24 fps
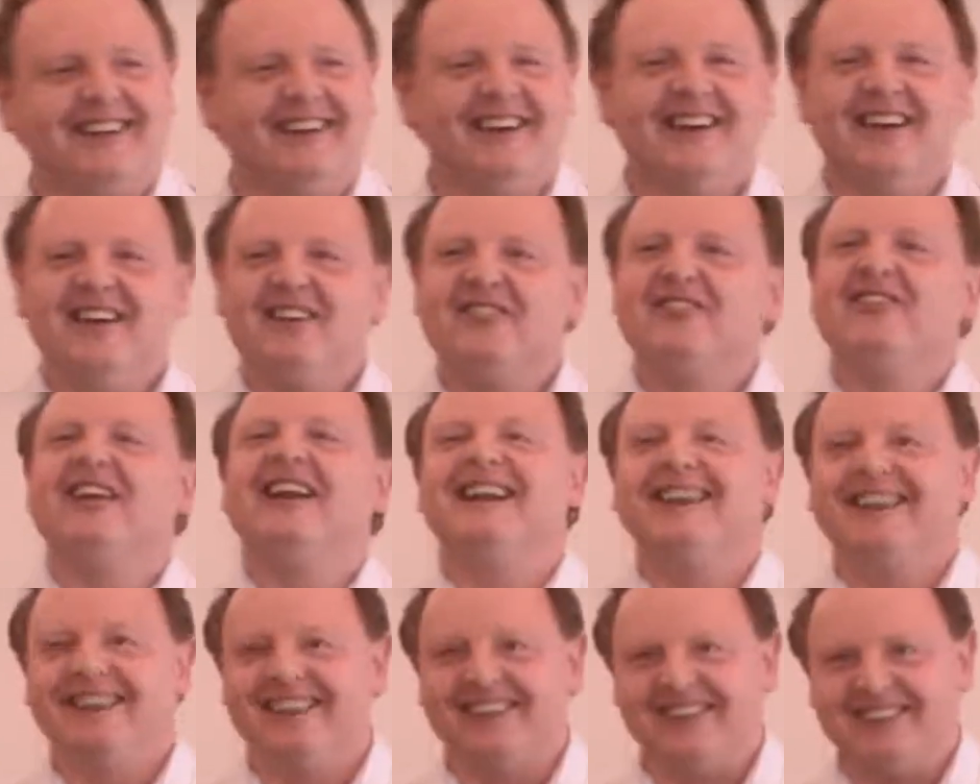to
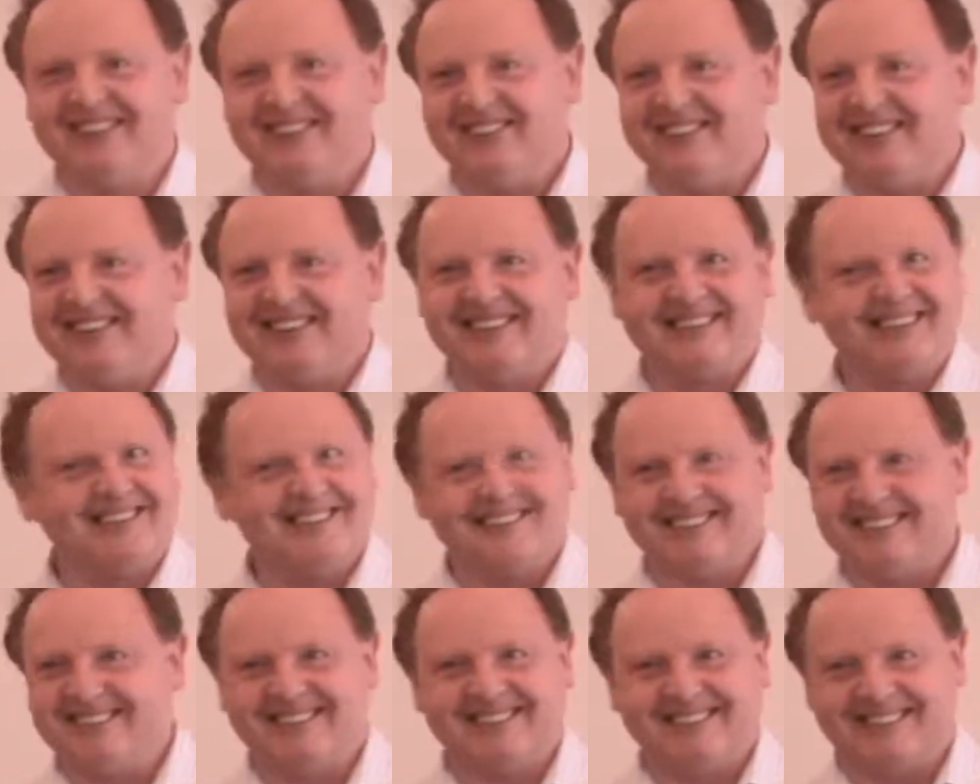Finland, which
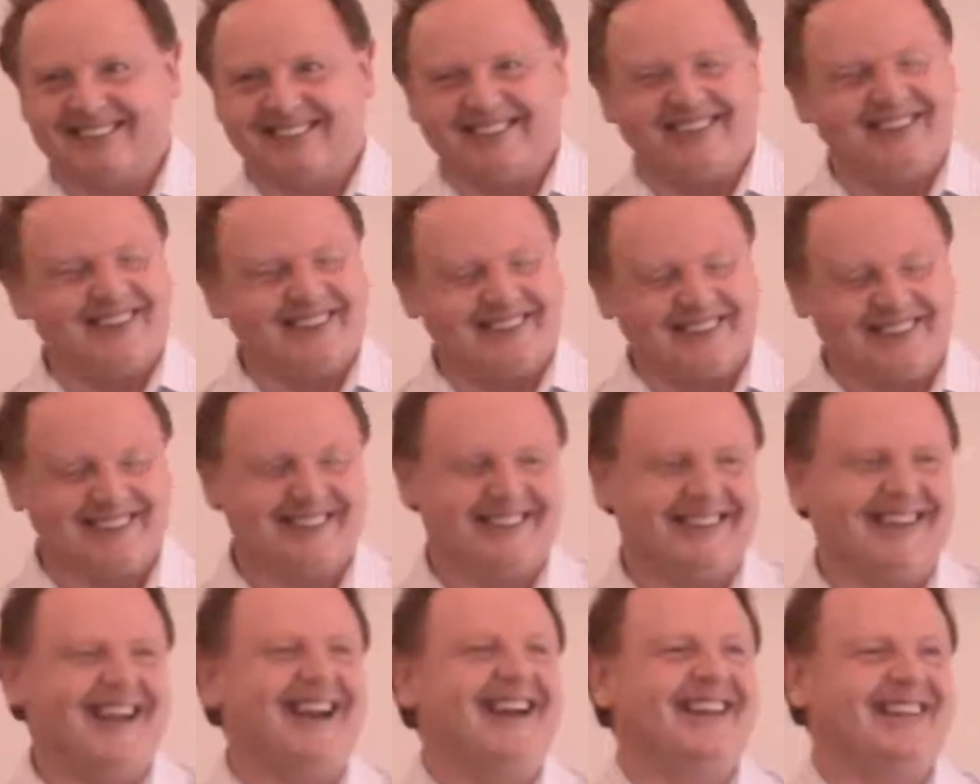is
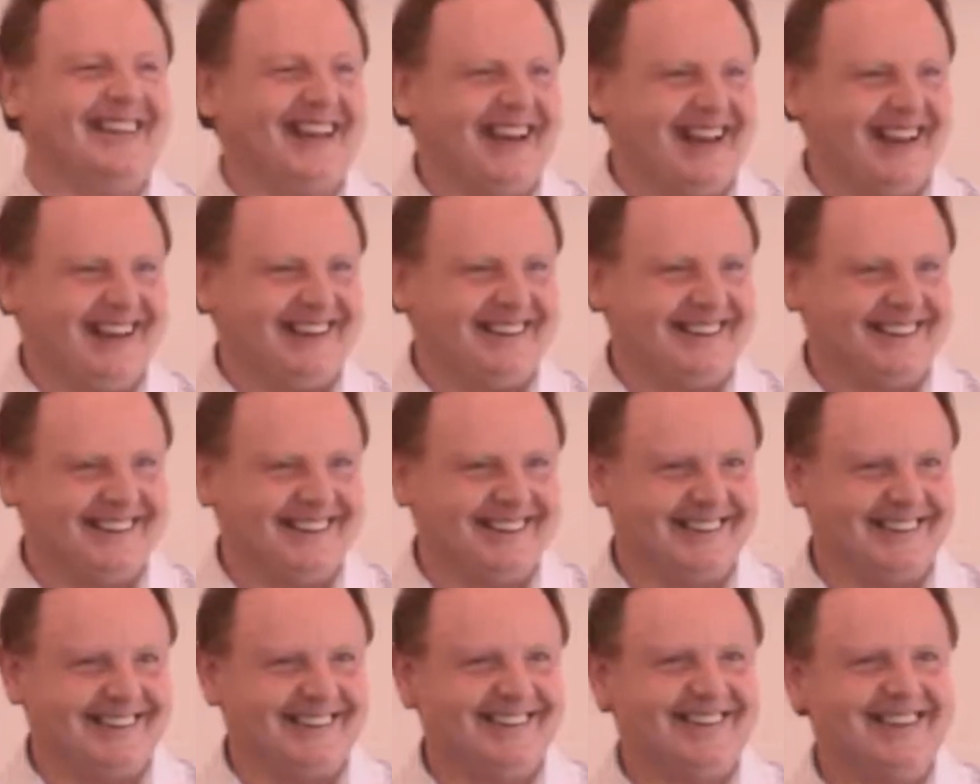not like that.
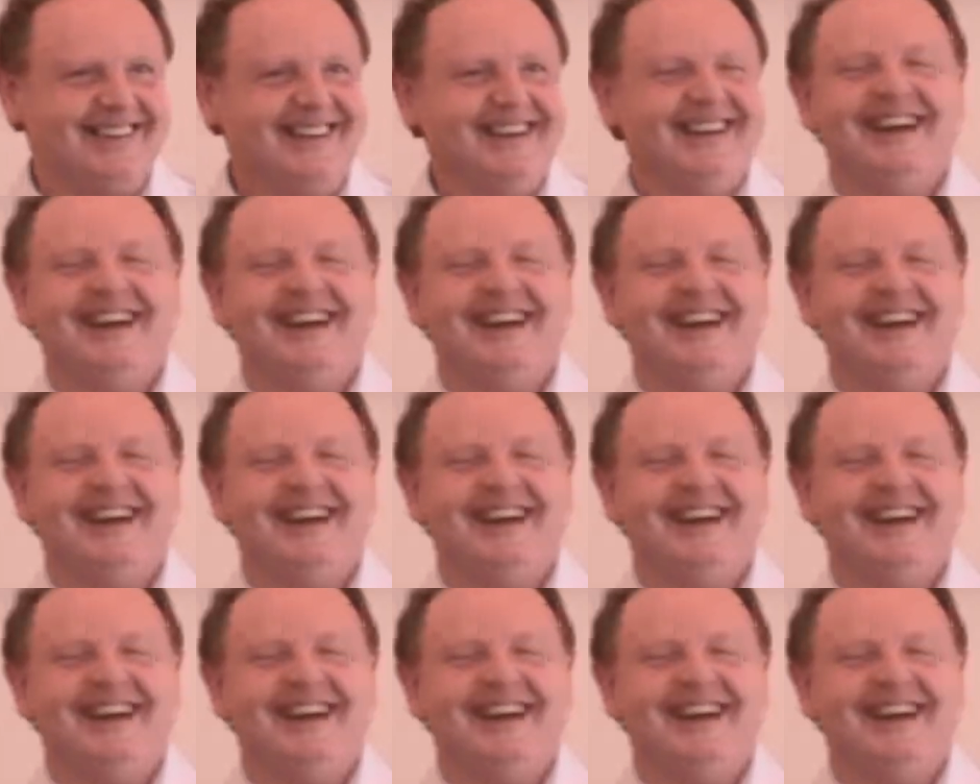You know?